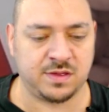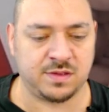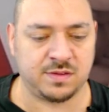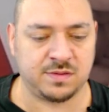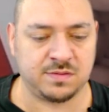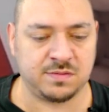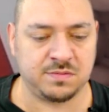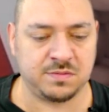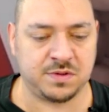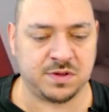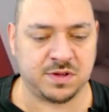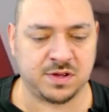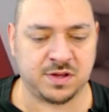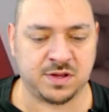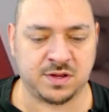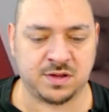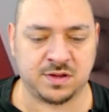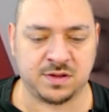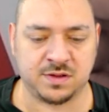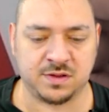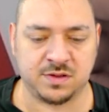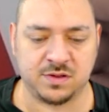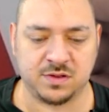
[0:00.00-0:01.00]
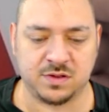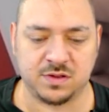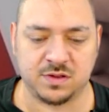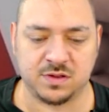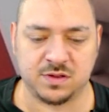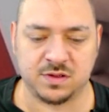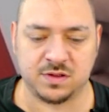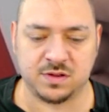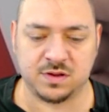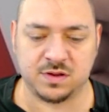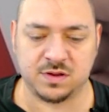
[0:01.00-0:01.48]
Okay.
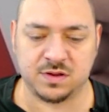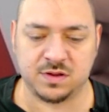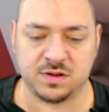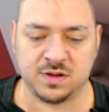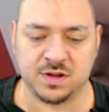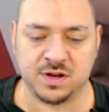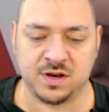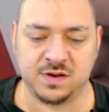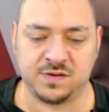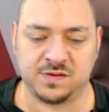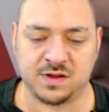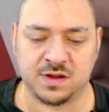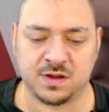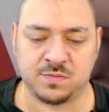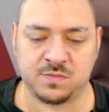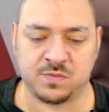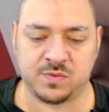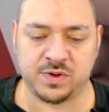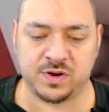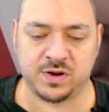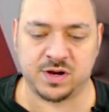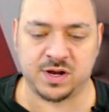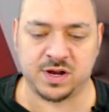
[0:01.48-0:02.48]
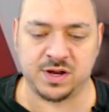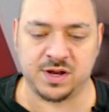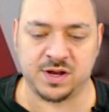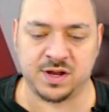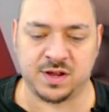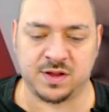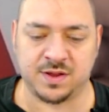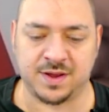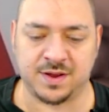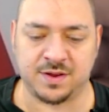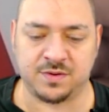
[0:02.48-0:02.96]
Anytime a player can
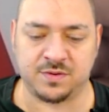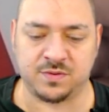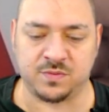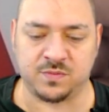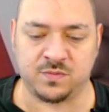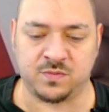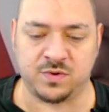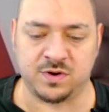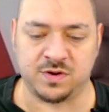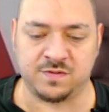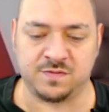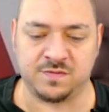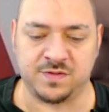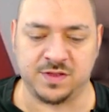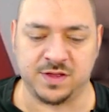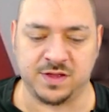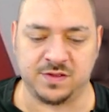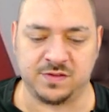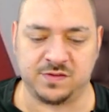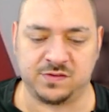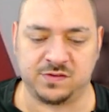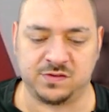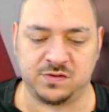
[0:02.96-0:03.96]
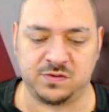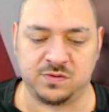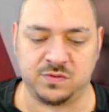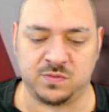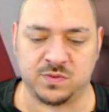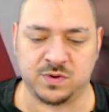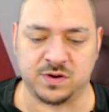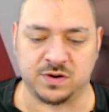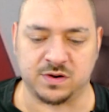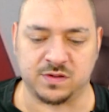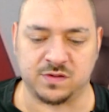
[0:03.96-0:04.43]
yell out one of these 2
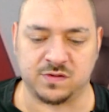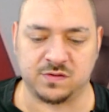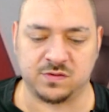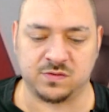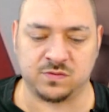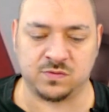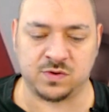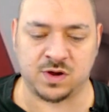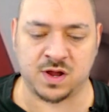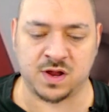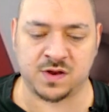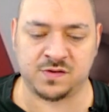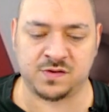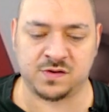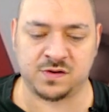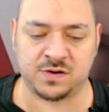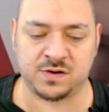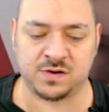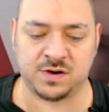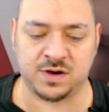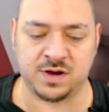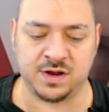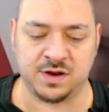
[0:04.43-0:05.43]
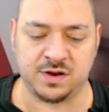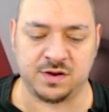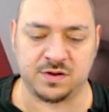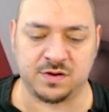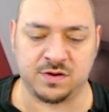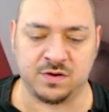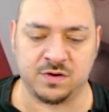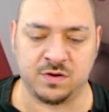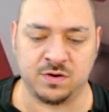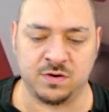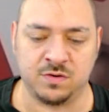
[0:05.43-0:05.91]
words, Roger and
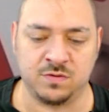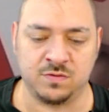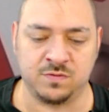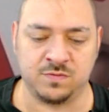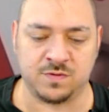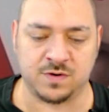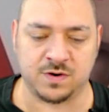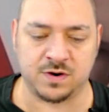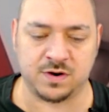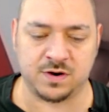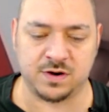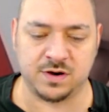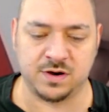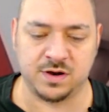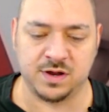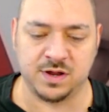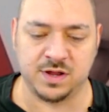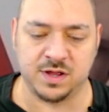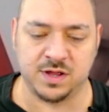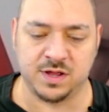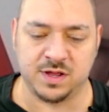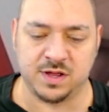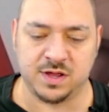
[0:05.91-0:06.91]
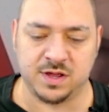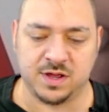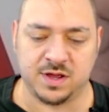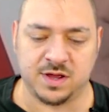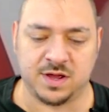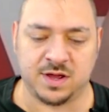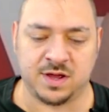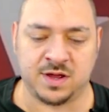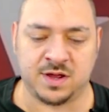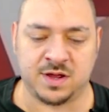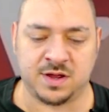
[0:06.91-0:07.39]
over.
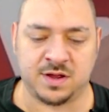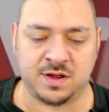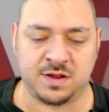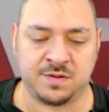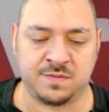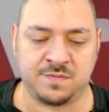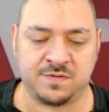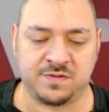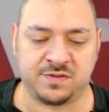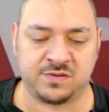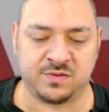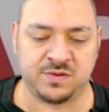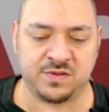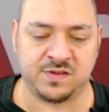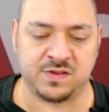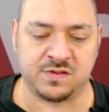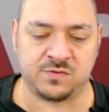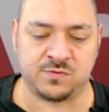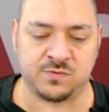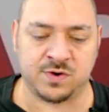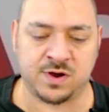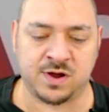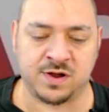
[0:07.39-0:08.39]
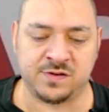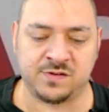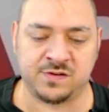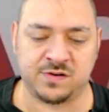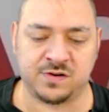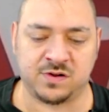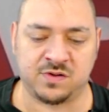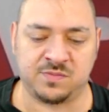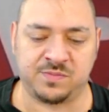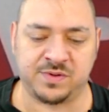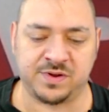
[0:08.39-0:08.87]
Someone says,
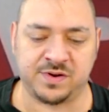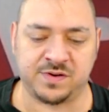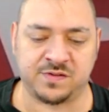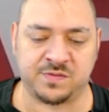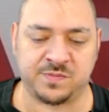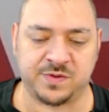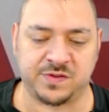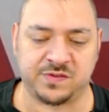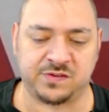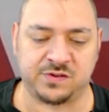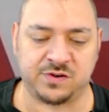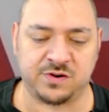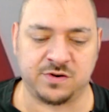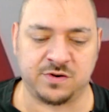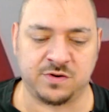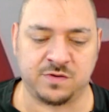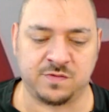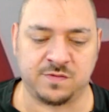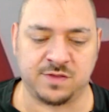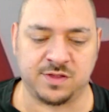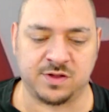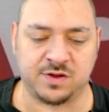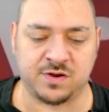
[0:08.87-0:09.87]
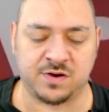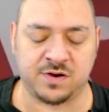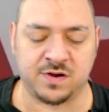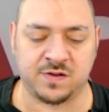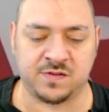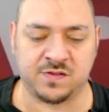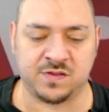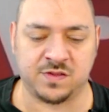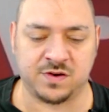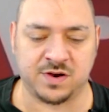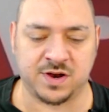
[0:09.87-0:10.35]
Roger, all players must turn over the
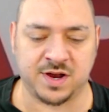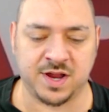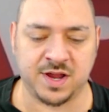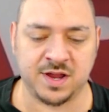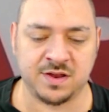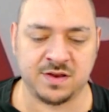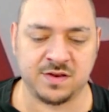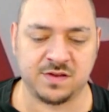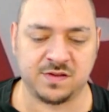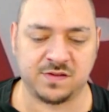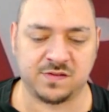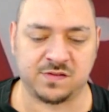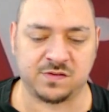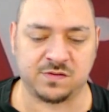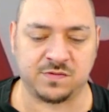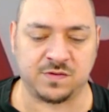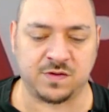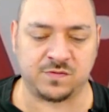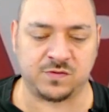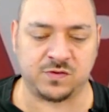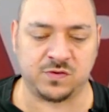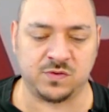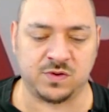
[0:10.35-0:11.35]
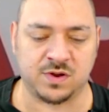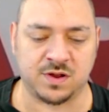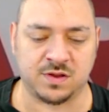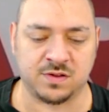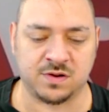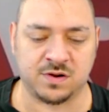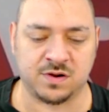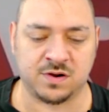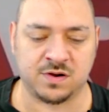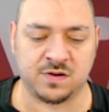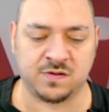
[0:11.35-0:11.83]
cards in their hand. So if you have 2
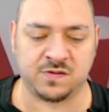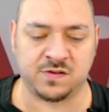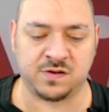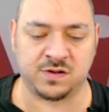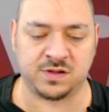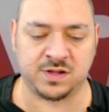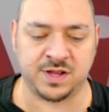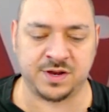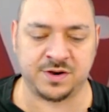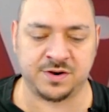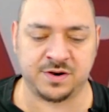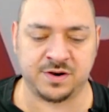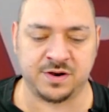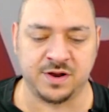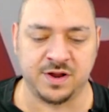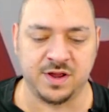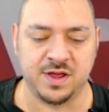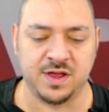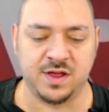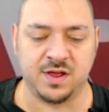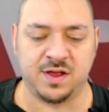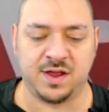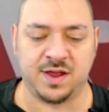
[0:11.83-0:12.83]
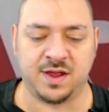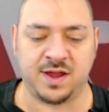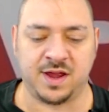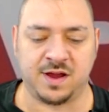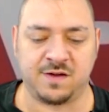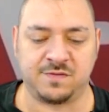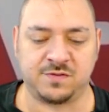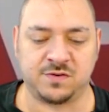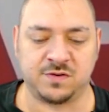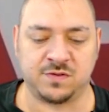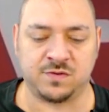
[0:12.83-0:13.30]
color cards and a letter,
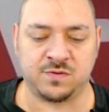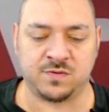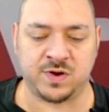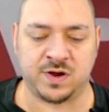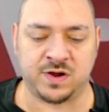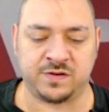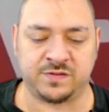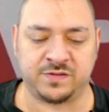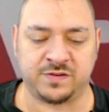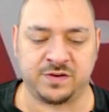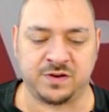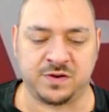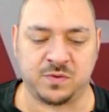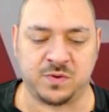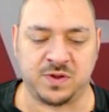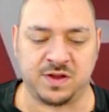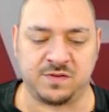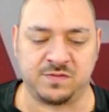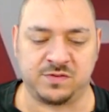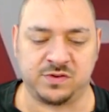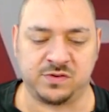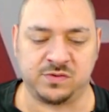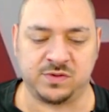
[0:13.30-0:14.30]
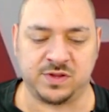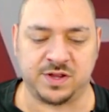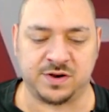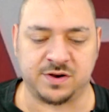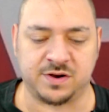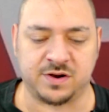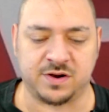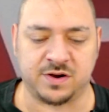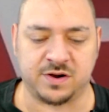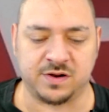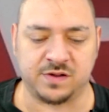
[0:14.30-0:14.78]
after the Roger, you'll have 2
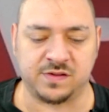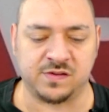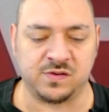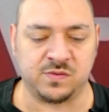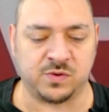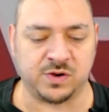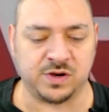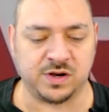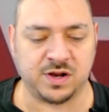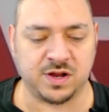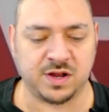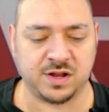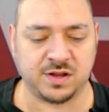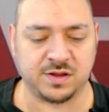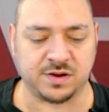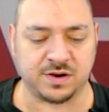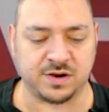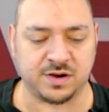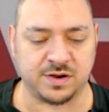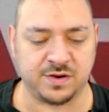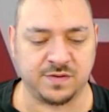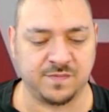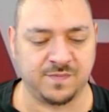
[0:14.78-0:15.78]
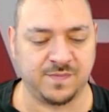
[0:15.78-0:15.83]
letter cards and 1 color.